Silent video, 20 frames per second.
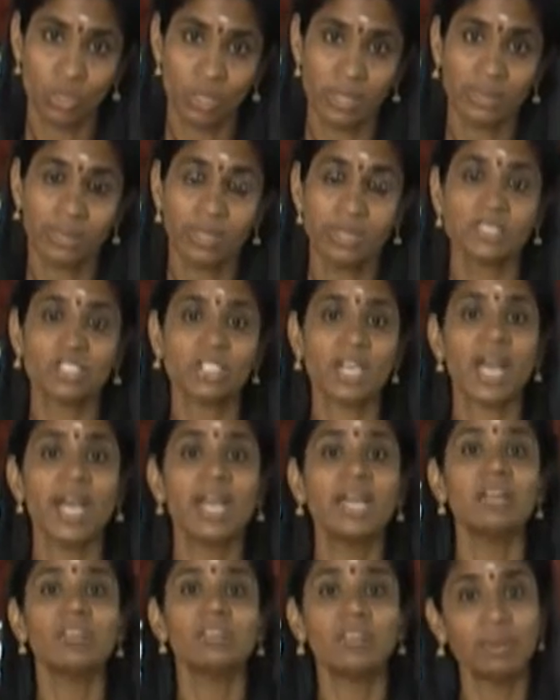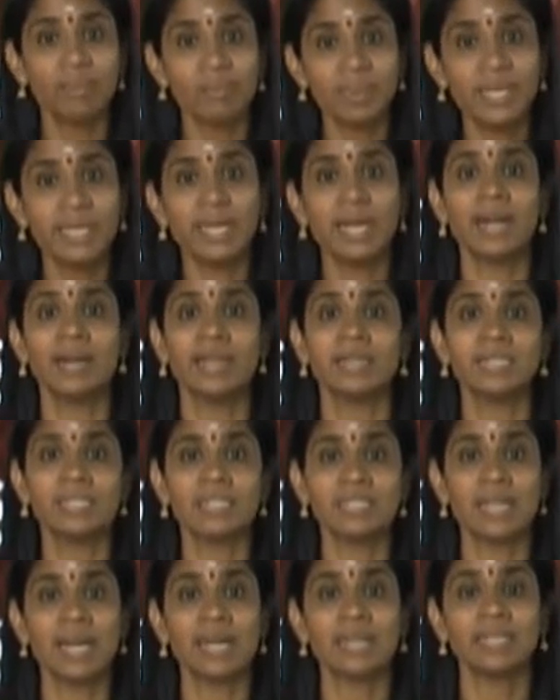the child will be
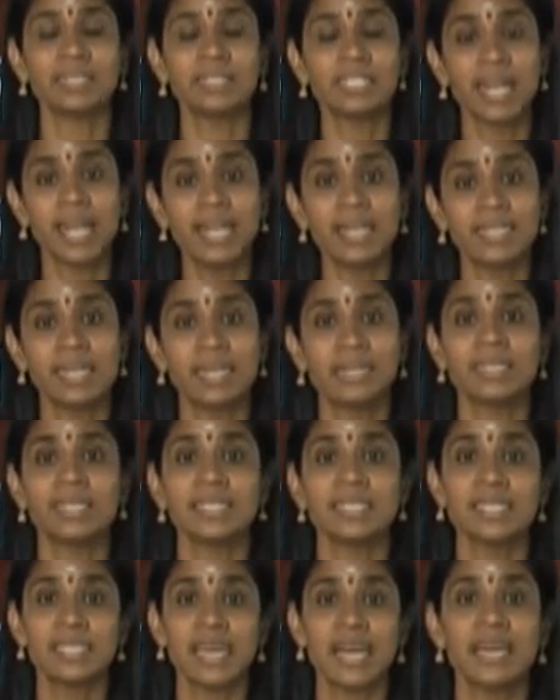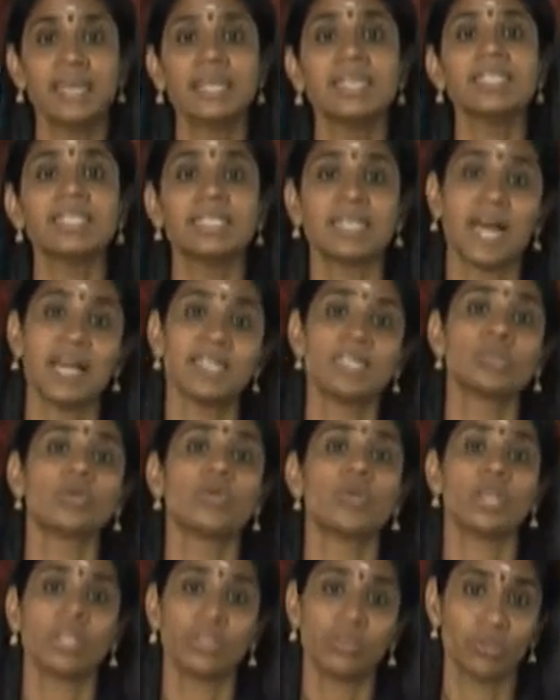the child's understanding starts
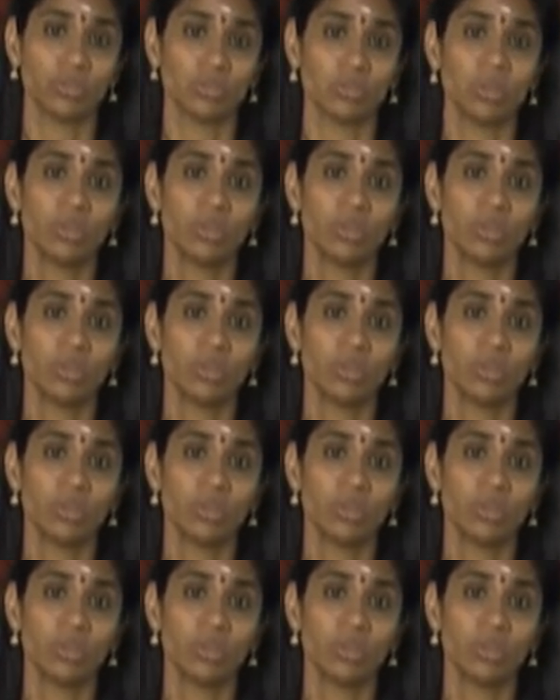going through